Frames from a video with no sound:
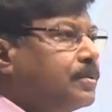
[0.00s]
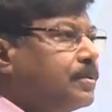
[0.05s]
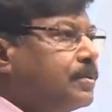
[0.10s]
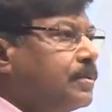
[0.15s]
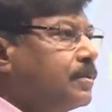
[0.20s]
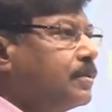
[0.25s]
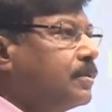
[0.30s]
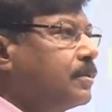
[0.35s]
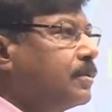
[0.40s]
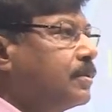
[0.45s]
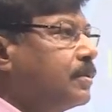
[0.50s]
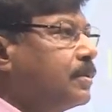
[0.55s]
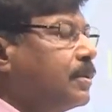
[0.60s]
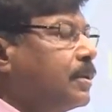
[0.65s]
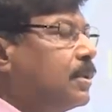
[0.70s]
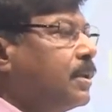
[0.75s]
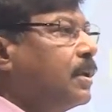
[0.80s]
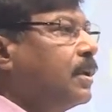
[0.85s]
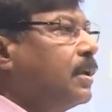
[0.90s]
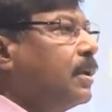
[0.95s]
pandemic
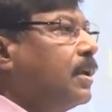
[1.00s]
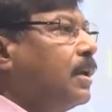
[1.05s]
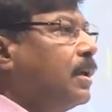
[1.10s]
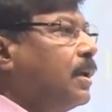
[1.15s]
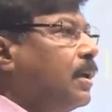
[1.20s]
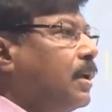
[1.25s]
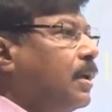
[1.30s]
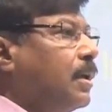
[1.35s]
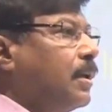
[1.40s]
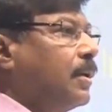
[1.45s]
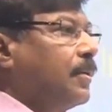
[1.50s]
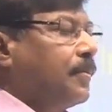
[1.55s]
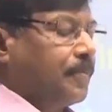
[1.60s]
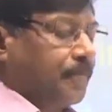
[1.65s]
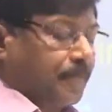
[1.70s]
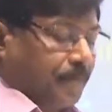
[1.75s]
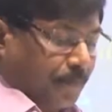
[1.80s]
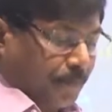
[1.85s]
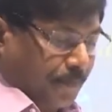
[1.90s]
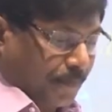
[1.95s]

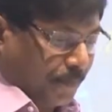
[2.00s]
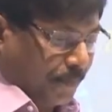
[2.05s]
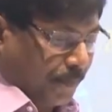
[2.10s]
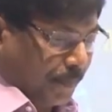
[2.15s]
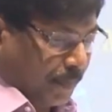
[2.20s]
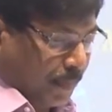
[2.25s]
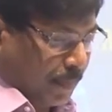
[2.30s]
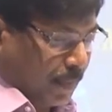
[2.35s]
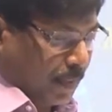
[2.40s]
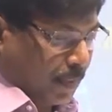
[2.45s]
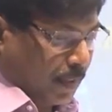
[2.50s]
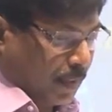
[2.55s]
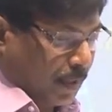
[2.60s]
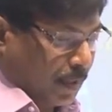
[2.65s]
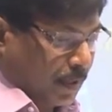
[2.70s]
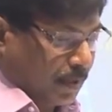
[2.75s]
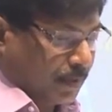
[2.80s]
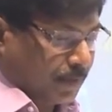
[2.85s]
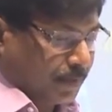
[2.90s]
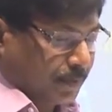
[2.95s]
reinforces how noble the